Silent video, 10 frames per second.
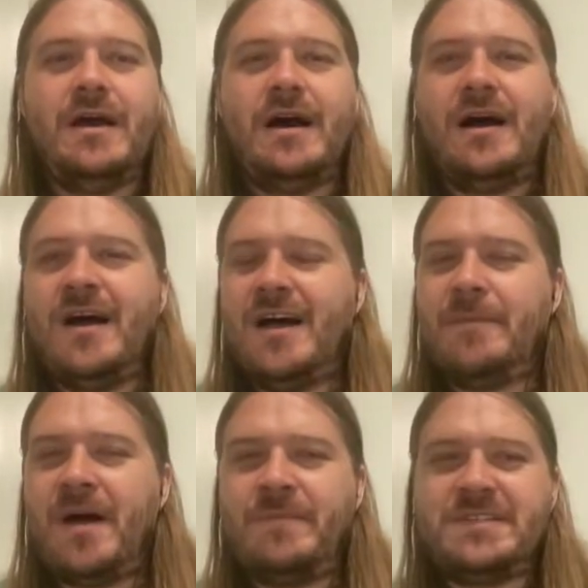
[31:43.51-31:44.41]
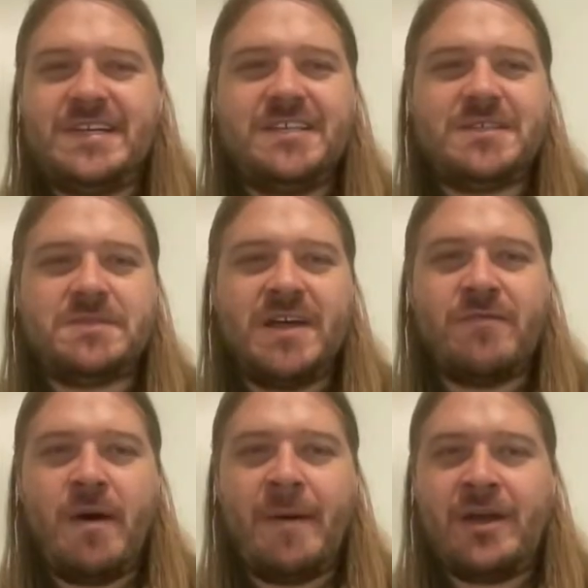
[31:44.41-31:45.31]
I've been seeing some stuff
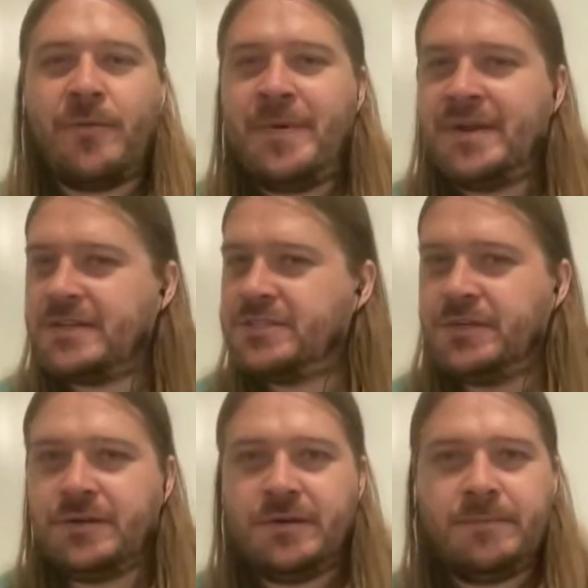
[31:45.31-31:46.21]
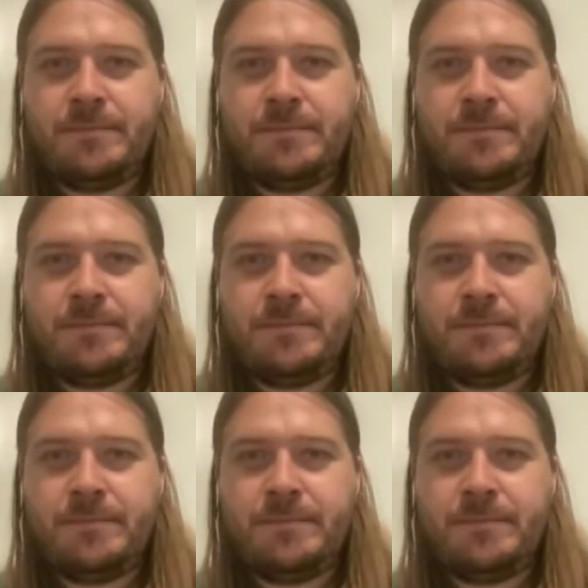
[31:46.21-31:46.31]
about Michael Penix Jr.